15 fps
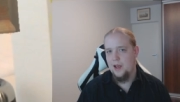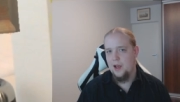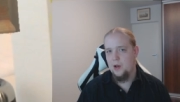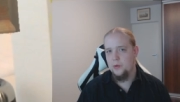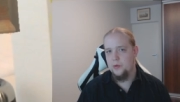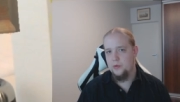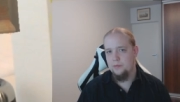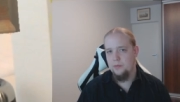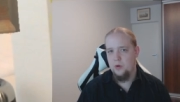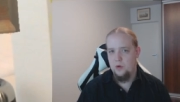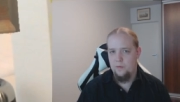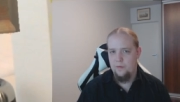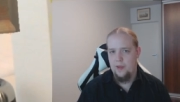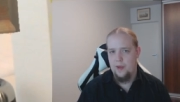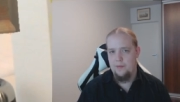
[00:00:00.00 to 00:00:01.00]
how to
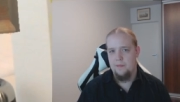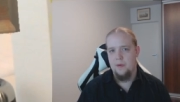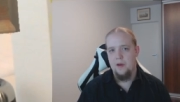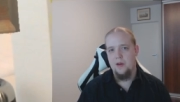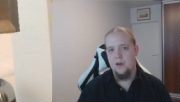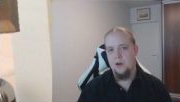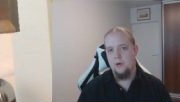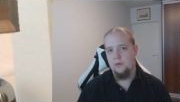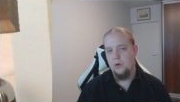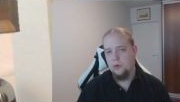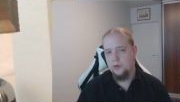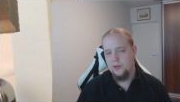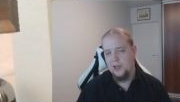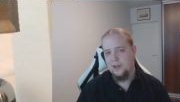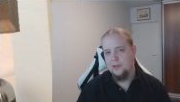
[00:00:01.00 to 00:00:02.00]
move them,
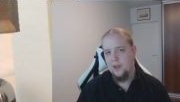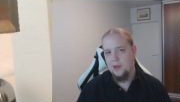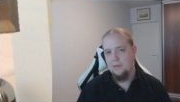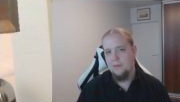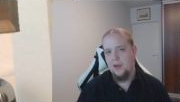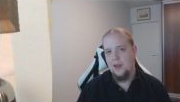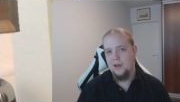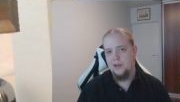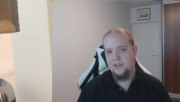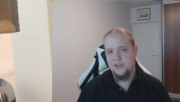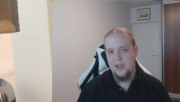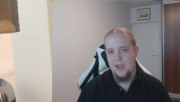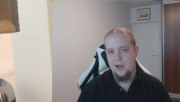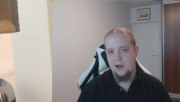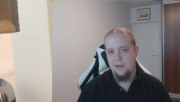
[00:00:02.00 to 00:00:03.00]
rotate them, and
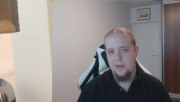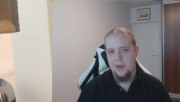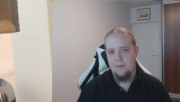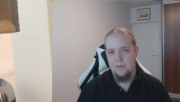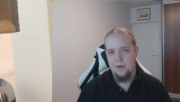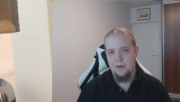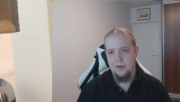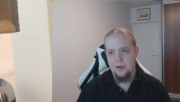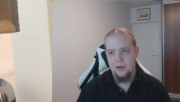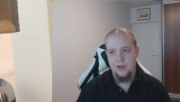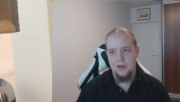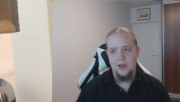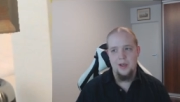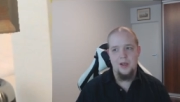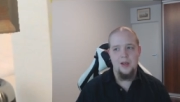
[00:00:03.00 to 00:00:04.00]
scale them.
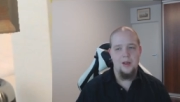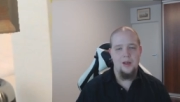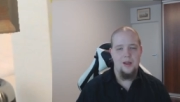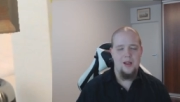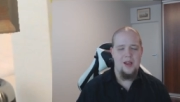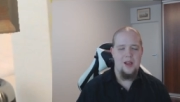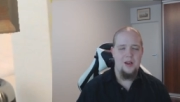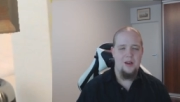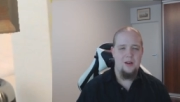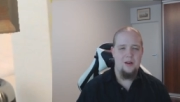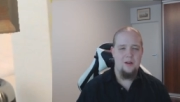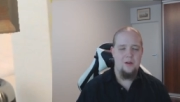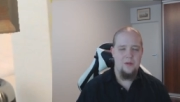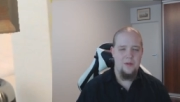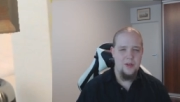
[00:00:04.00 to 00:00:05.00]
And on